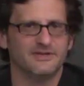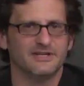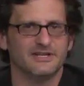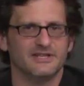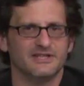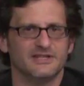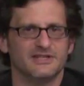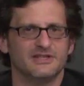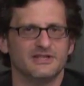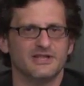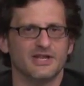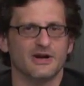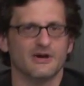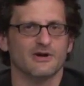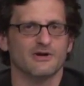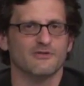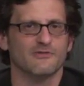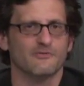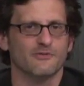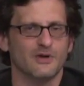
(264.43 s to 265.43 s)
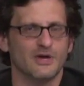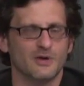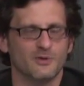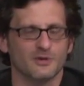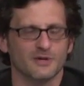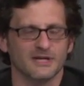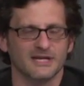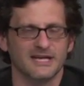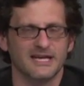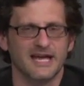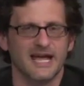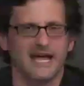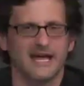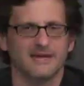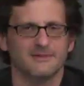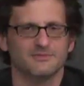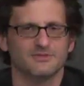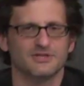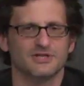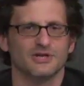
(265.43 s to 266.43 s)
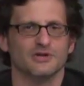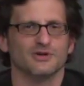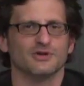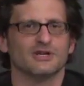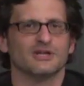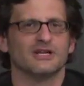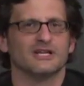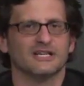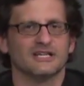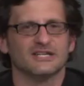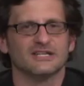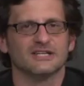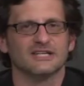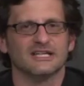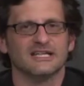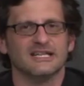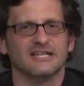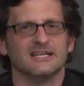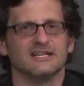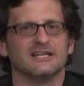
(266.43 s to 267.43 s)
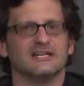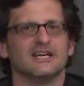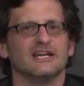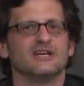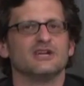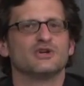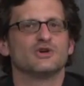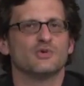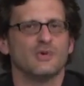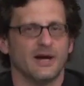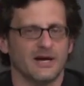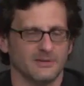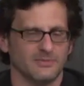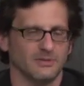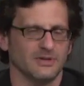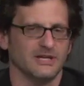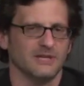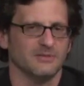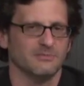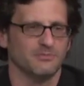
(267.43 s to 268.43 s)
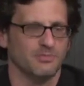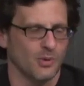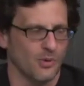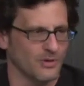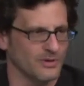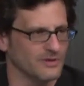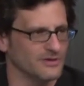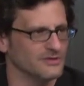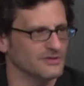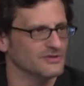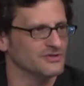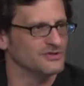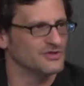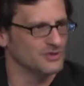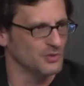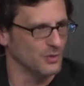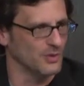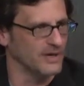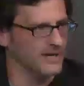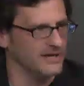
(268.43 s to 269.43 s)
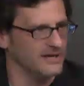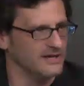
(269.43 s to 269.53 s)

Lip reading: it. There are frequently games that are clearly incredibly important to win.